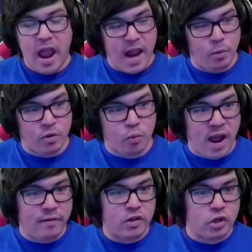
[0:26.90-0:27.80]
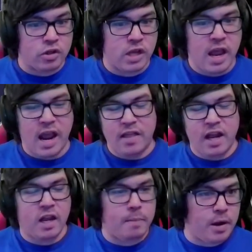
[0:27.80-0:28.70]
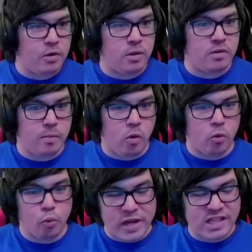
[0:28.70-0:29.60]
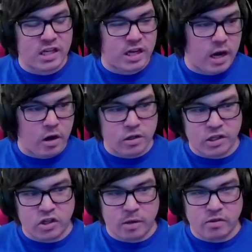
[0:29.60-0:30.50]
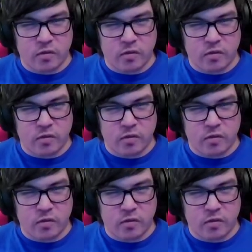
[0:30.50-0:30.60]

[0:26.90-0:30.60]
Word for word: and with Ravagers, and then I compared them to more recent characters in terms